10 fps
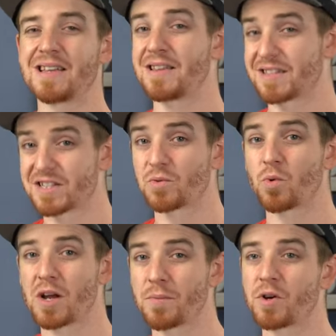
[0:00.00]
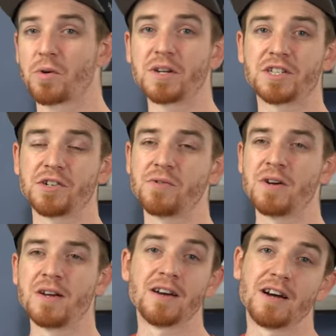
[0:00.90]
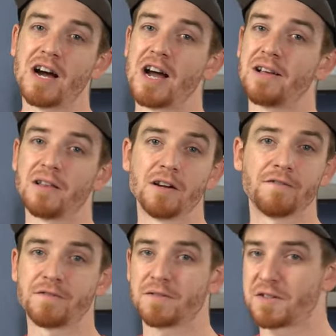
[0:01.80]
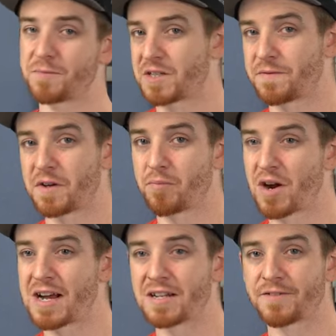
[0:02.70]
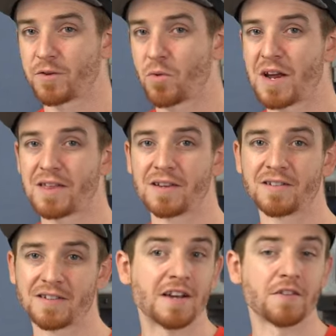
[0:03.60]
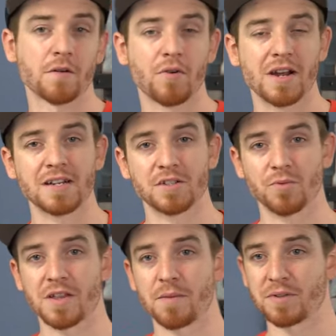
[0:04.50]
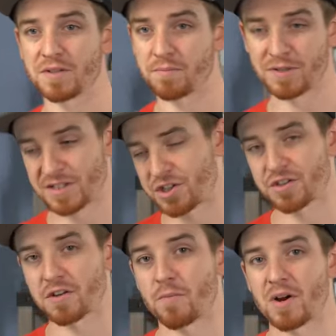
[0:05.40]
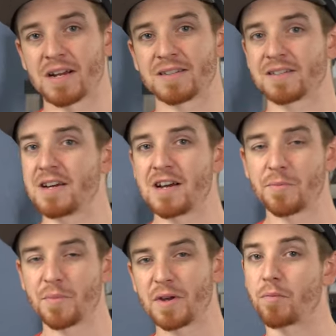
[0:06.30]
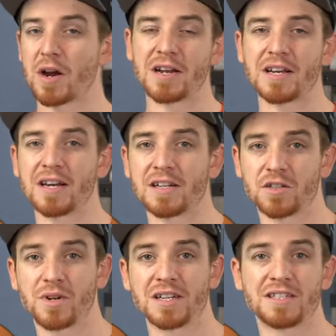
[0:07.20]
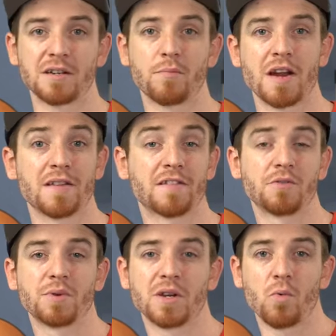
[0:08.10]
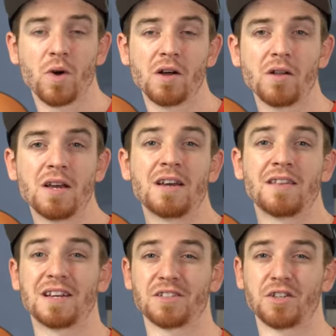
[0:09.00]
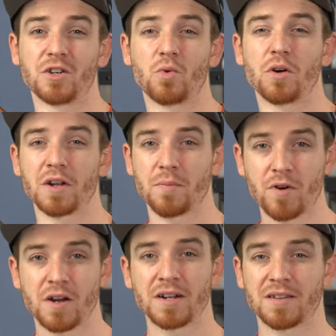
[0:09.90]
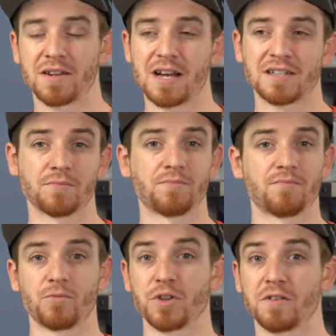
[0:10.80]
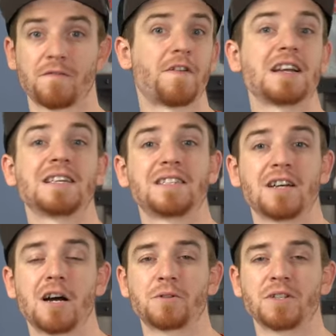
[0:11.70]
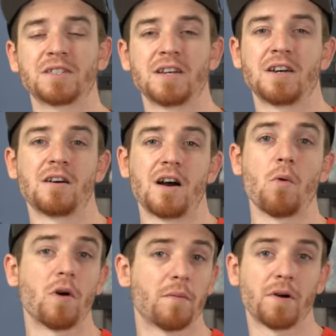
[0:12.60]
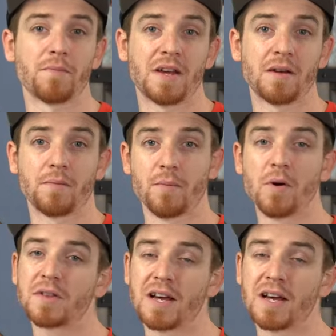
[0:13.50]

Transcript: this is what I'm going to. I love specific brands for the way they design their brands, the way they position their brands. I'm a big branding guy, and so when I see a brand that's doing it well, that has a good quality product, that has some really good financing options, I want to pump that and promote